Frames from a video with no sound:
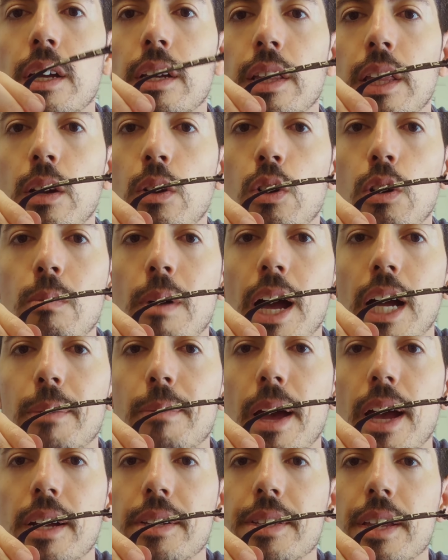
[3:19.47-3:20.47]
that all
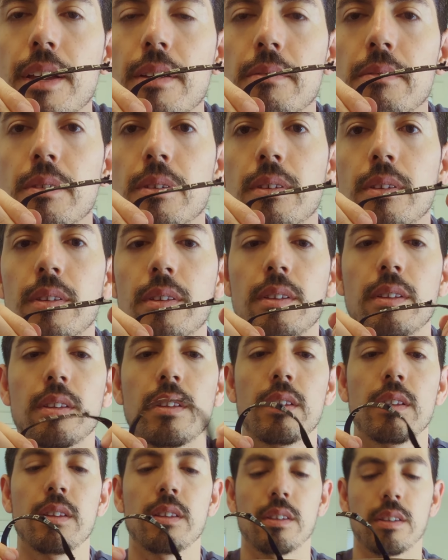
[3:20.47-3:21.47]
backpacks have.
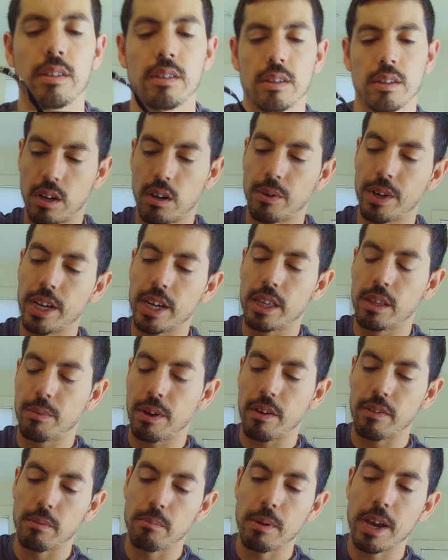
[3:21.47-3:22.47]
Okay, and then we
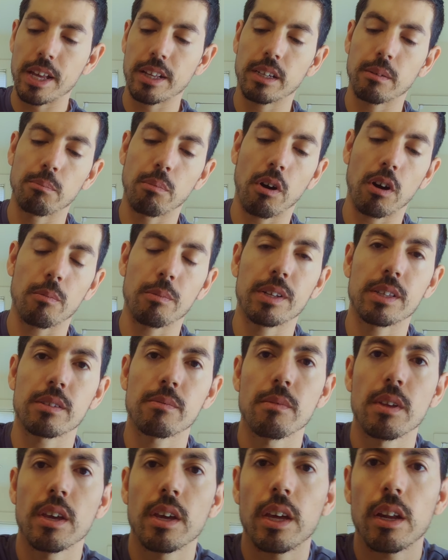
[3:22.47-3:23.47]
have the main compartment.
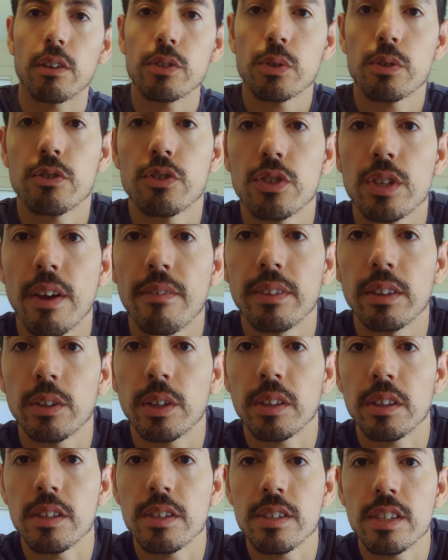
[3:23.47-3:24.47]
Also just have a look
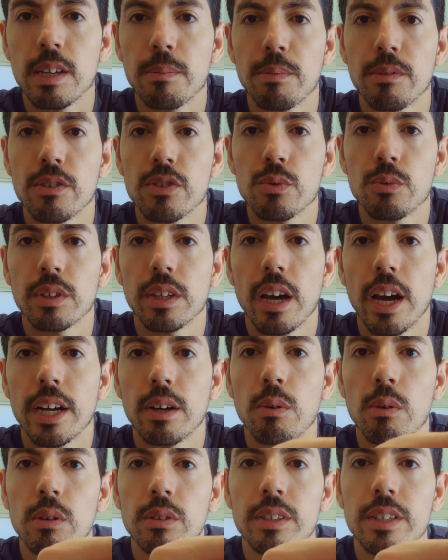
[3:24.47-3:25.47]
at the zippers, really high
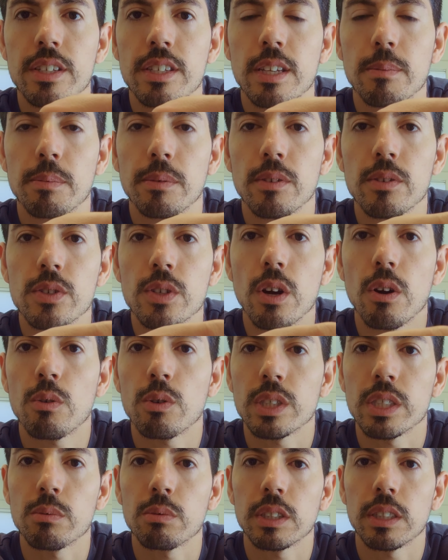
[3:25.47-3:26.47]
quality zippers.
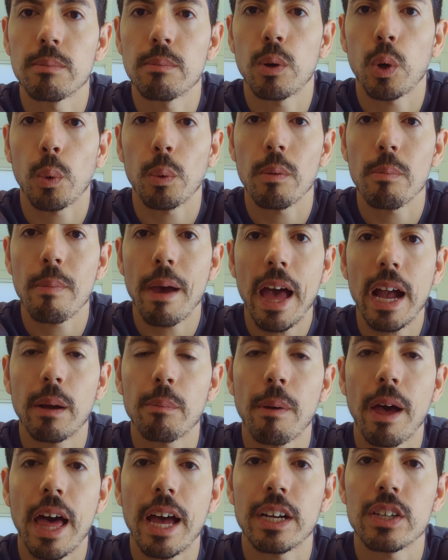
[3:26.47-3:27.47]
Always really important with
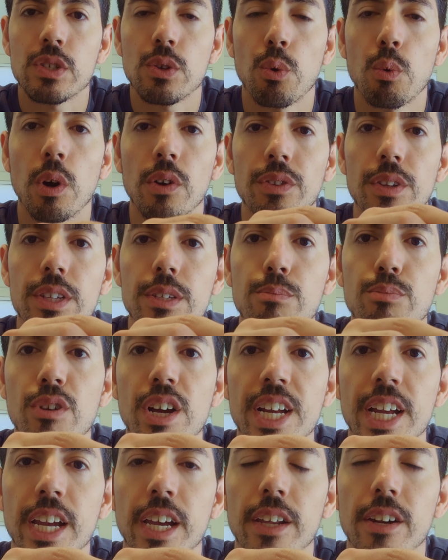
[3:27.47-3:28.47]
backpacks. Don't want these
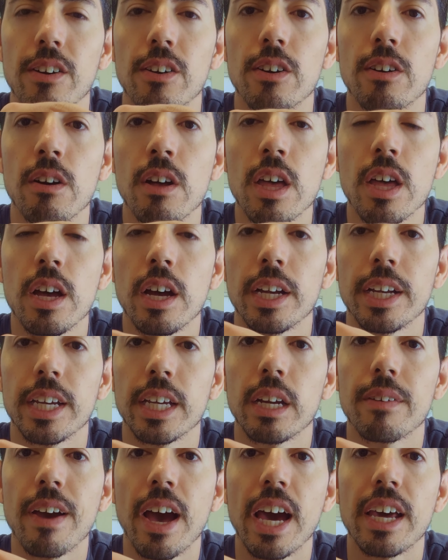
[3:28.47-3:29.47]
breaking at all. Again,
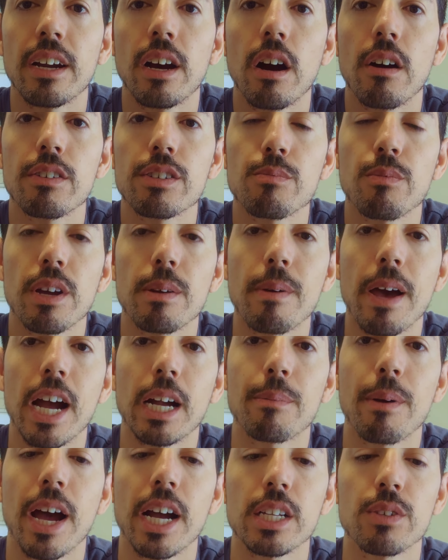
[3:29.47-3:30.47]
I've had Osprey
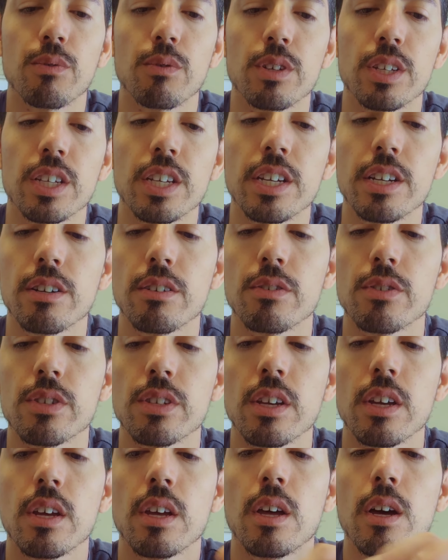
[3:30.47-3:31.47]
backpacks for years
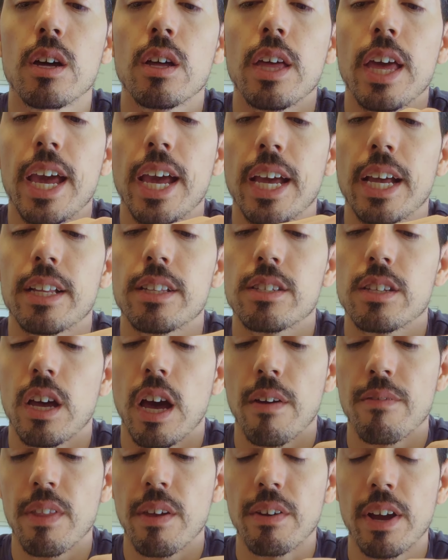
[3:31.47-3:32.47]
and
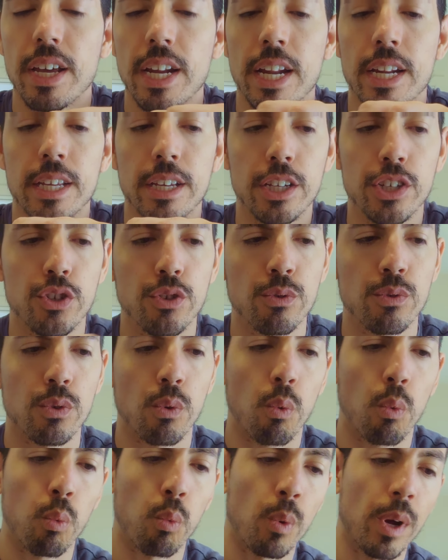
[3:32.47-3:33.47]
I've never had any issues
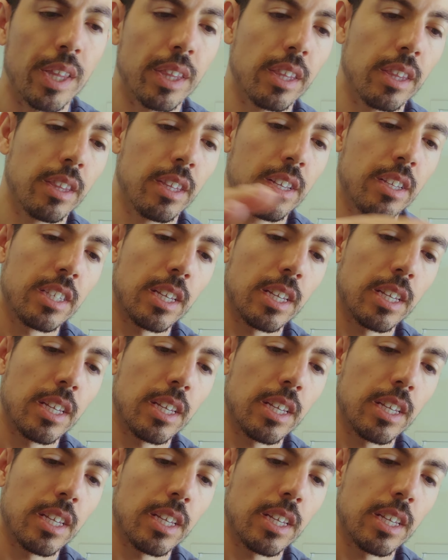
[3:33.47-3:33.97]
with these